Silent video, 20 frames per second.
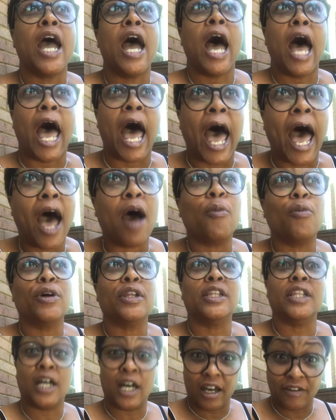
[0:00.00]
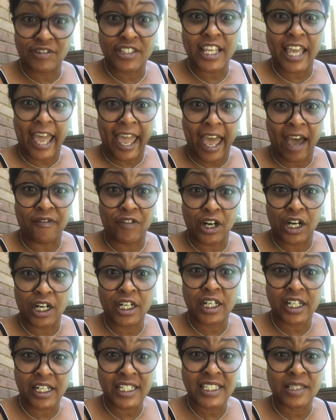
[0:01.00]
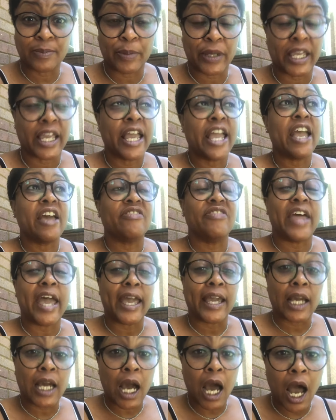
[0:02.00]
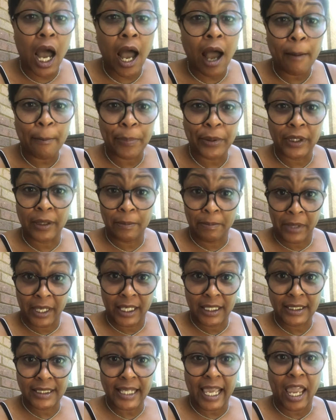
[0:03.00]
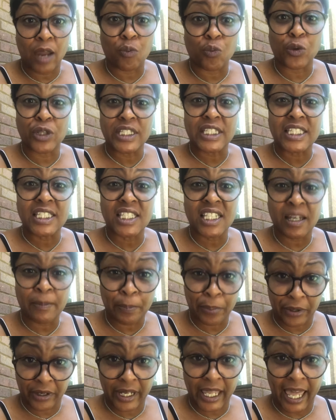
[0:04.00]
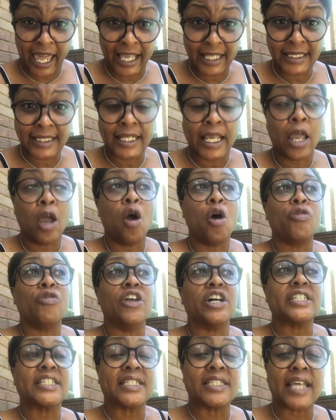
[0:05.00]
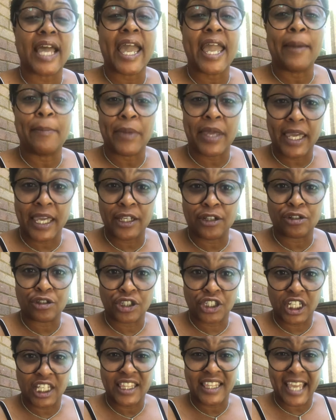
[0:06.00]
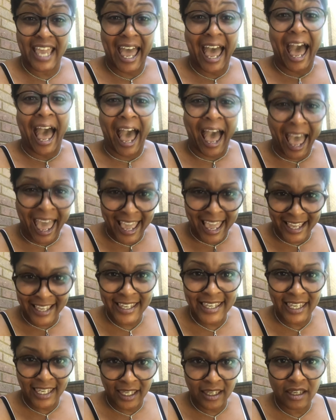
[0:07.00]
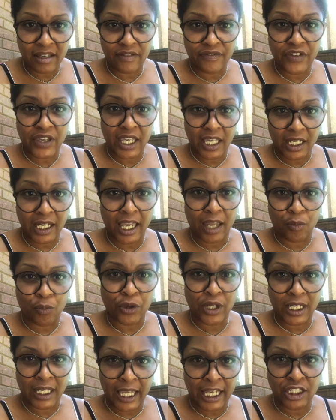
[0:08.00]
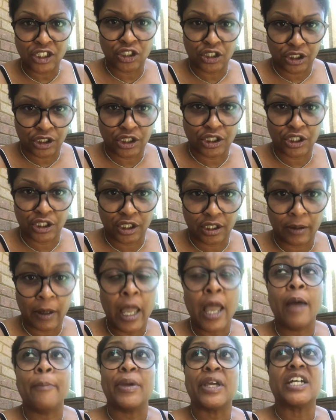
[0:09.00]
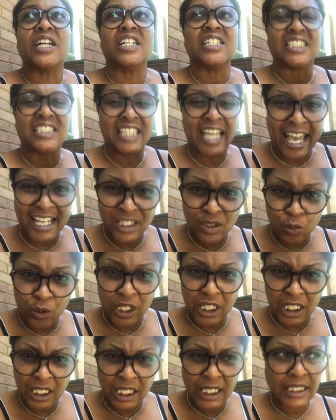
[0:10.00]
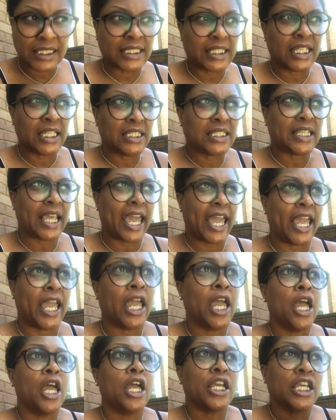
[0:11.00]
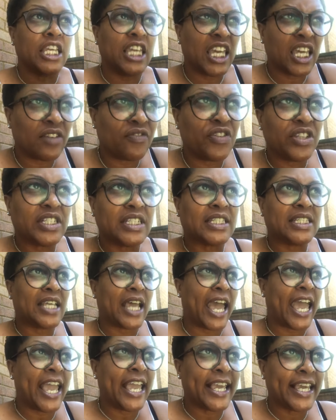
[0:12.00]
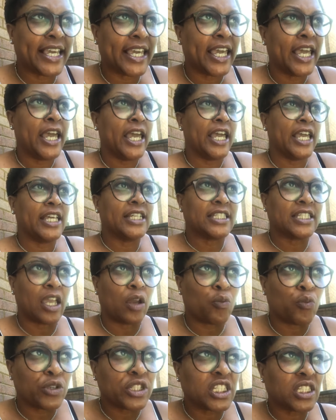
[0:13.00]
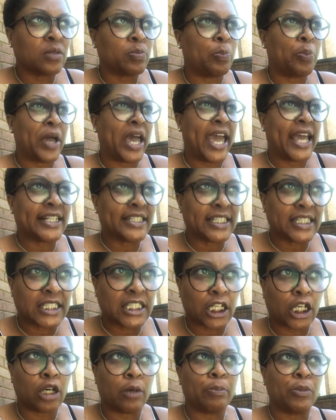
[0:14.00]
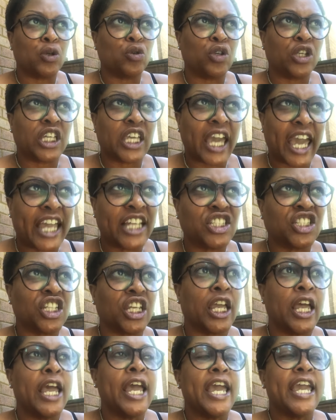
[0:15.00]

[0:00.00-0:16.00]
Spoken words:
I would love to have a husband that complements and reciprocates the same energy that I give in a relationship, because that's what it is. It's a give and take. It's a respect. It's a communication.